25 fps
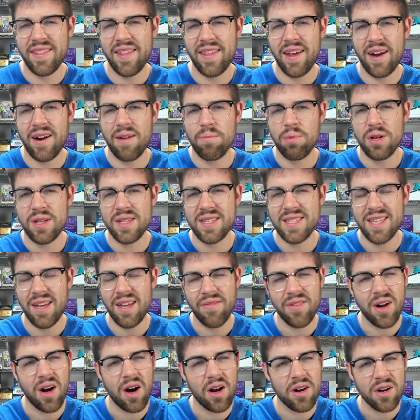there and put
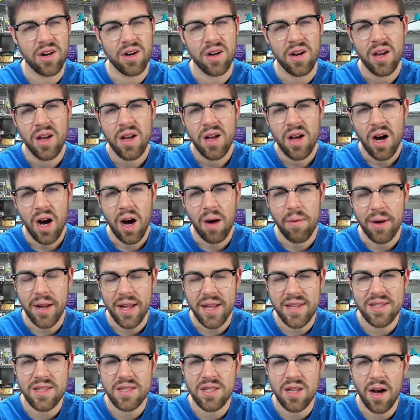$700. It
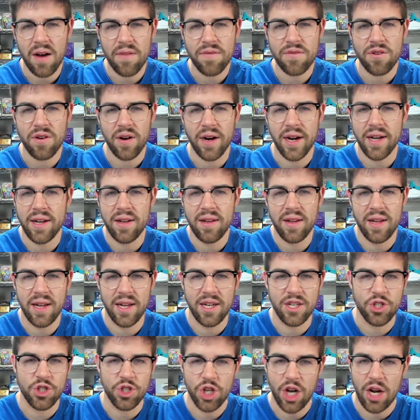is a tough grade
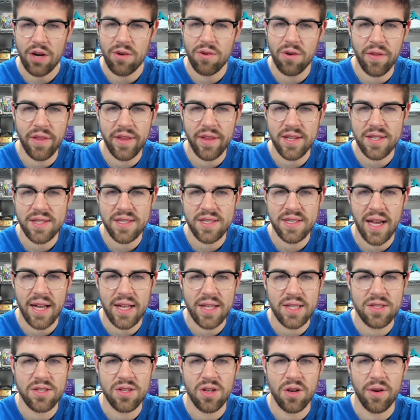in general, this
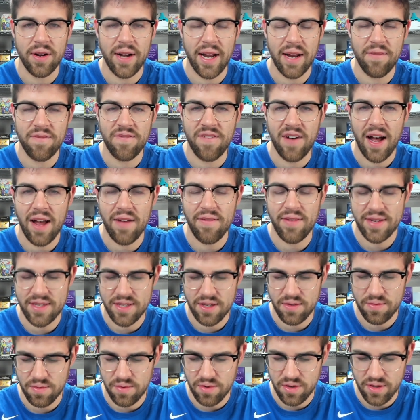set, so an 8.5
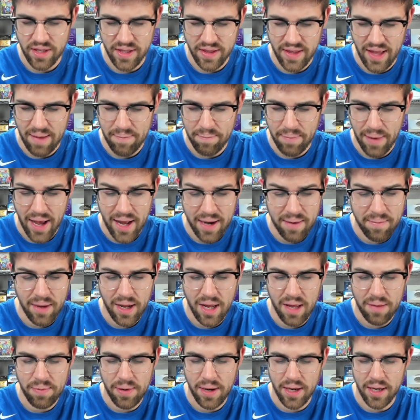isn't really that bad, in my
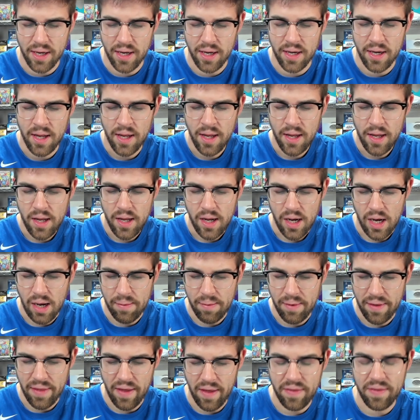opinion.
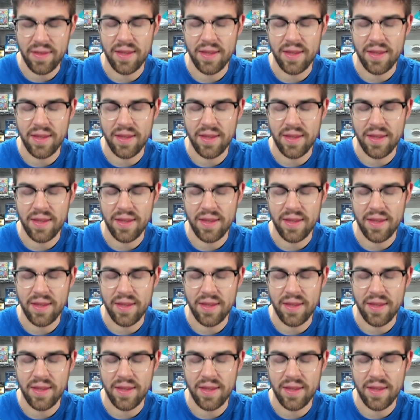And then